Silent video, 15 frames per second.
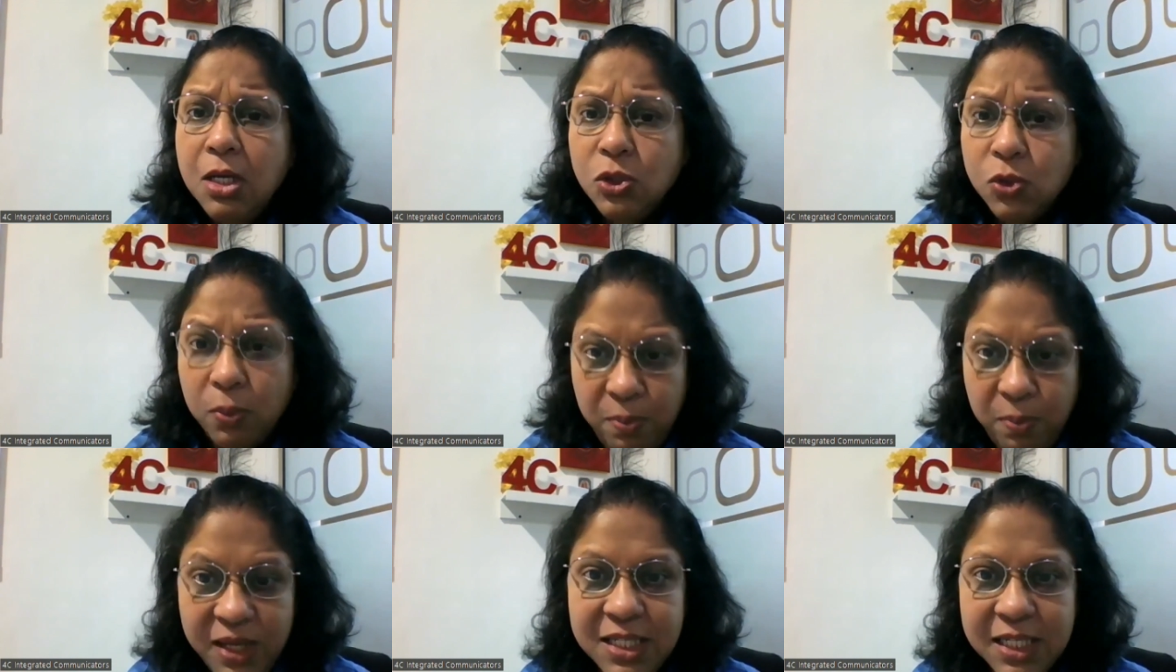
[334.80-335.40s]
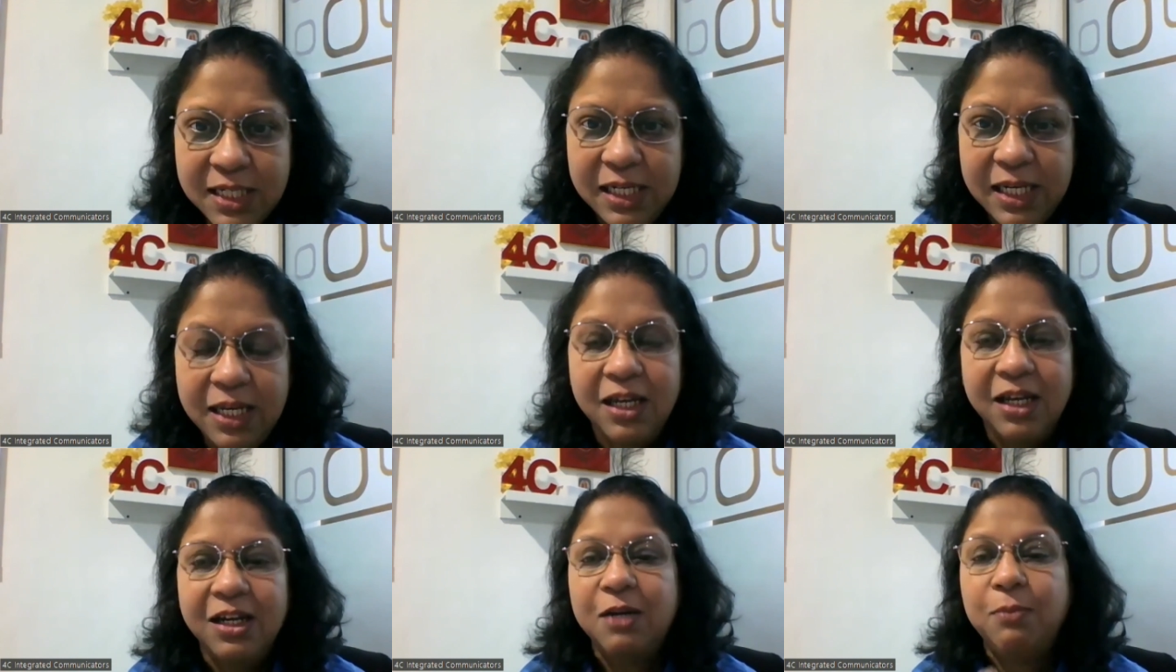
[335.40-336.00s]
So
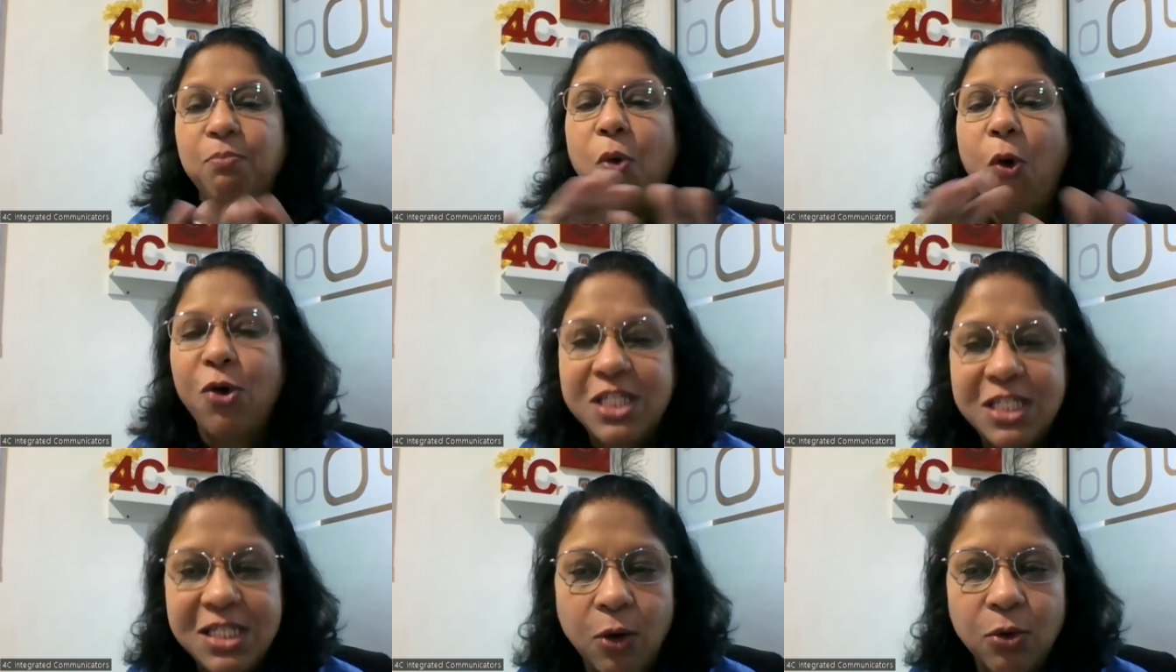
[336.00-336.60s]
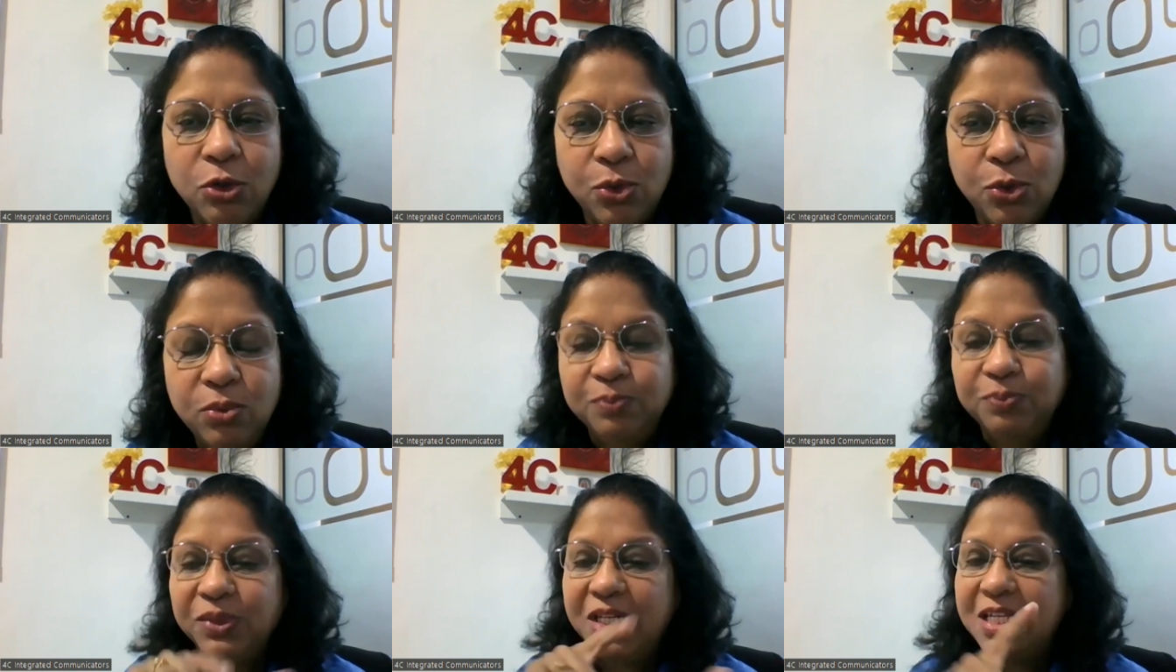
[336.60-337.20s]
basically, it boils down
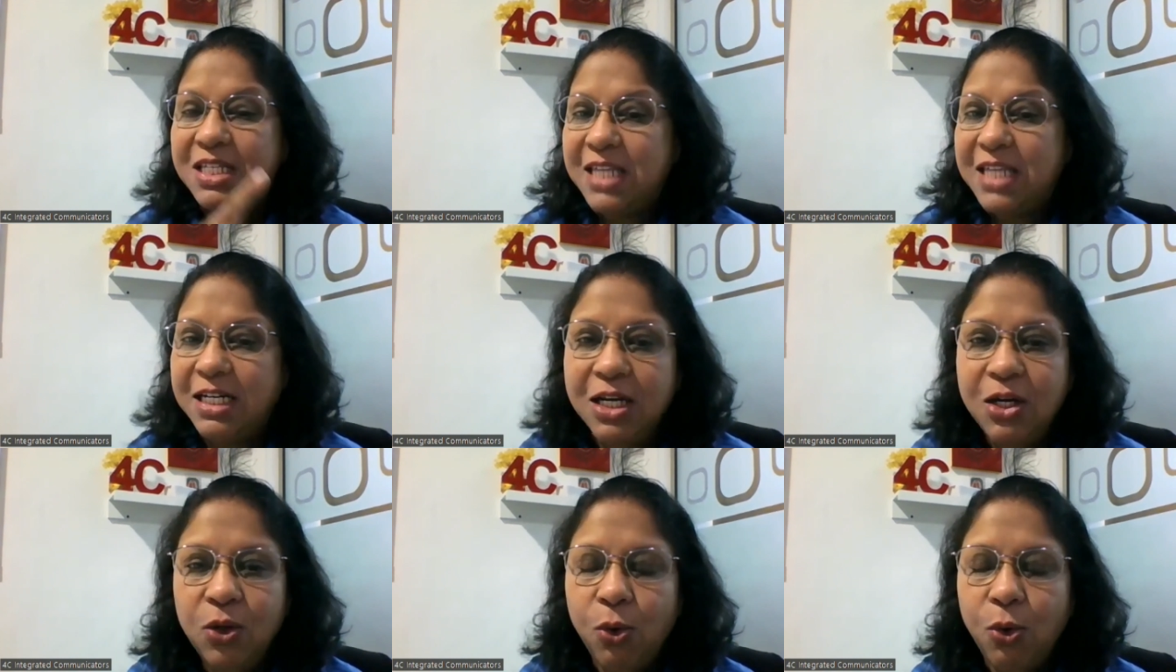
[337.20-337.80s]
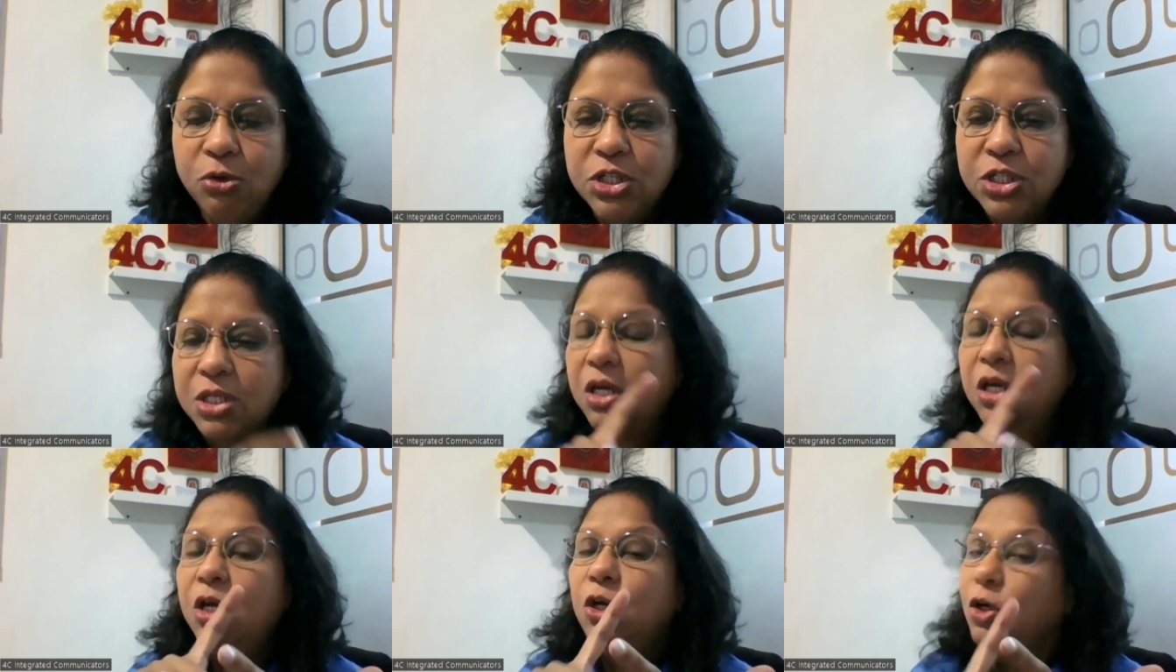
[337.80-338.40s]
to setting goals,
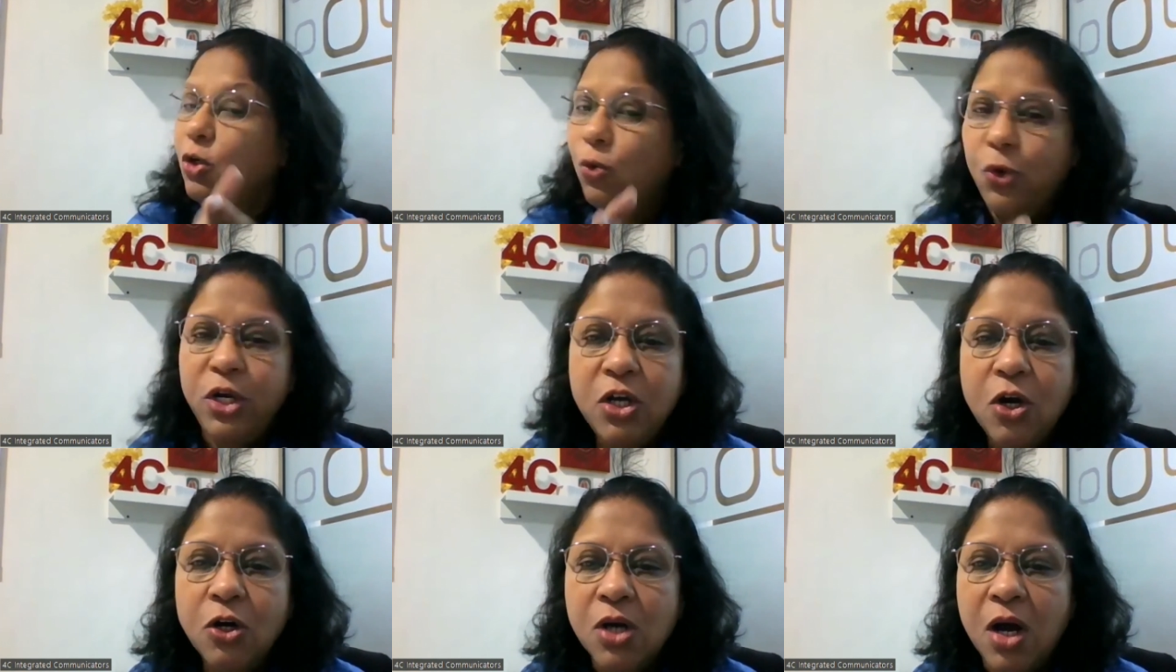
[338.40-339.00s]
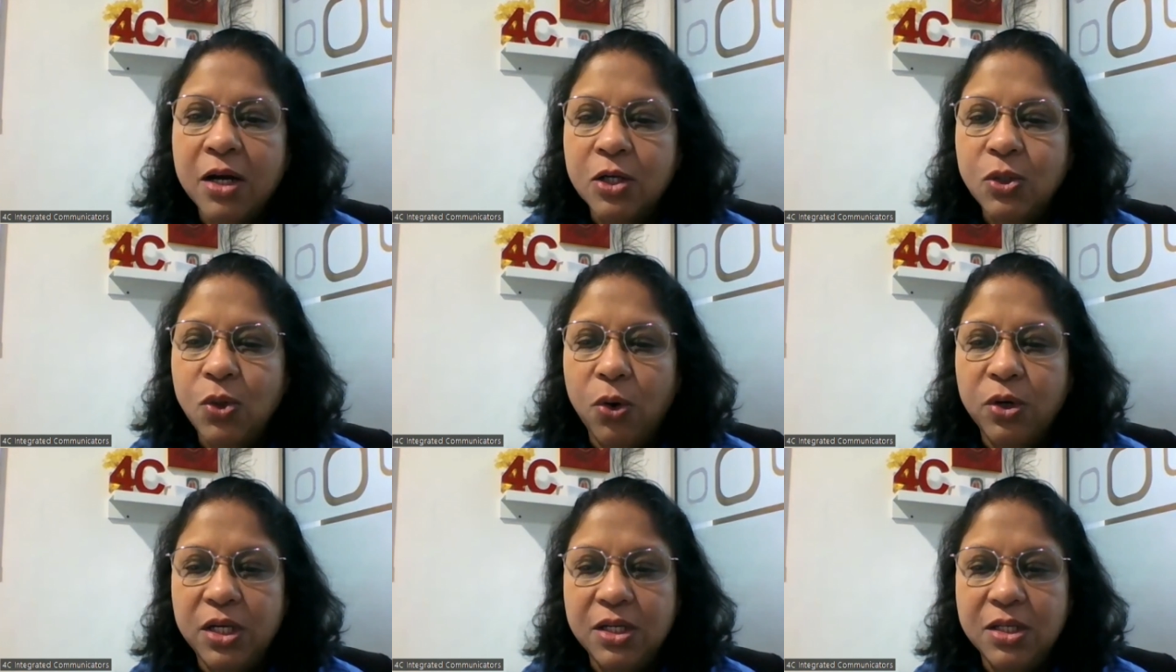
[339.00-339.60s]
knowing your target
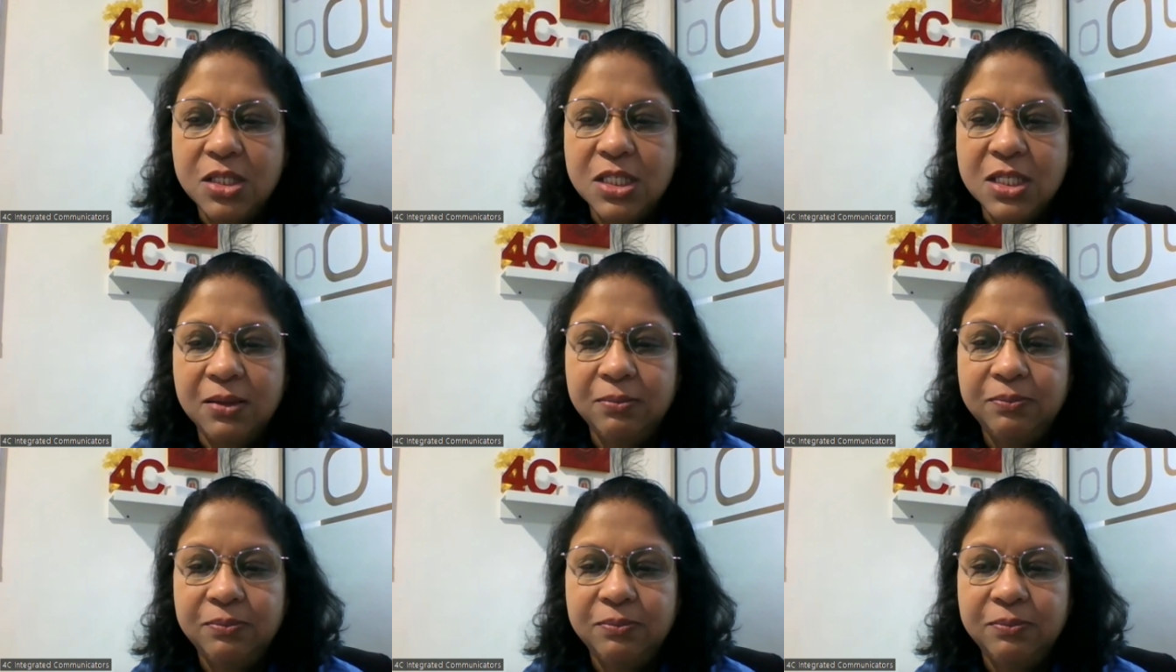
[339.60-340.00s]
audience,